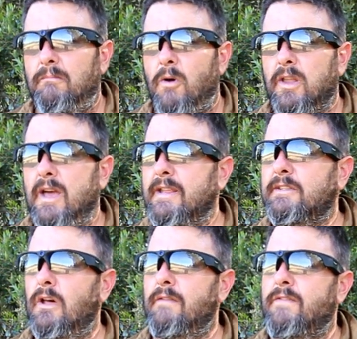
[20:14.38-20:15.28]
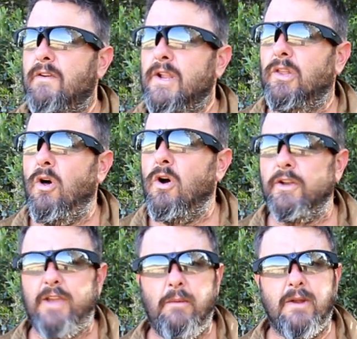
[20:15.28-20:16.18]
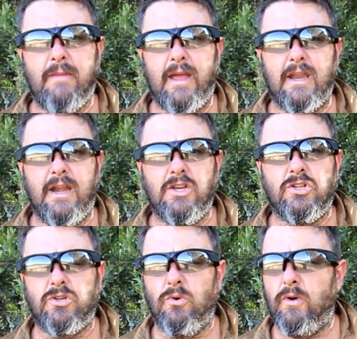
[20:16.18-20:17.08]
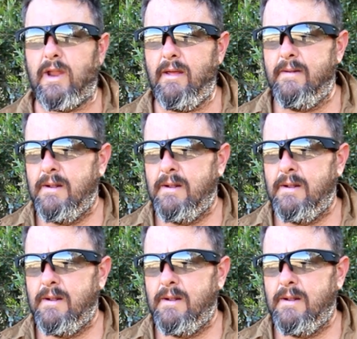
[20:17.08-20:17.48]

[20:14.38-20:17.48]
My leader's is not very long, I don't want to make it any shorter.